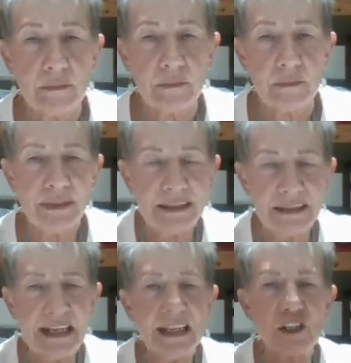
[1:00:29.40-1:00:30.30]
but
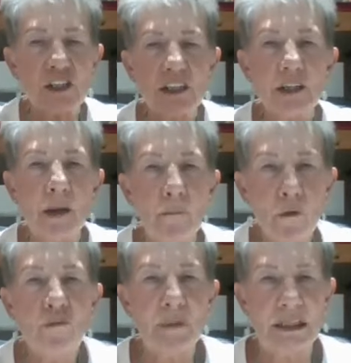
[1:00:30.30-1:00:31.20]
there is just a
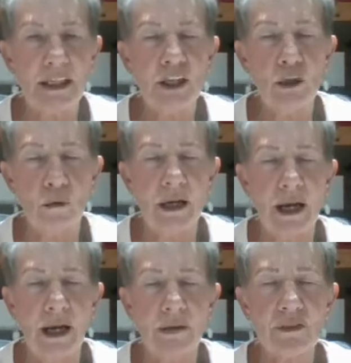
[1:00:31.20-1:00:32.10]
movement in your
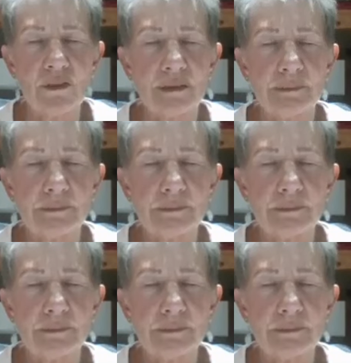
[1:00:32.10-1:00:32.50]
lives.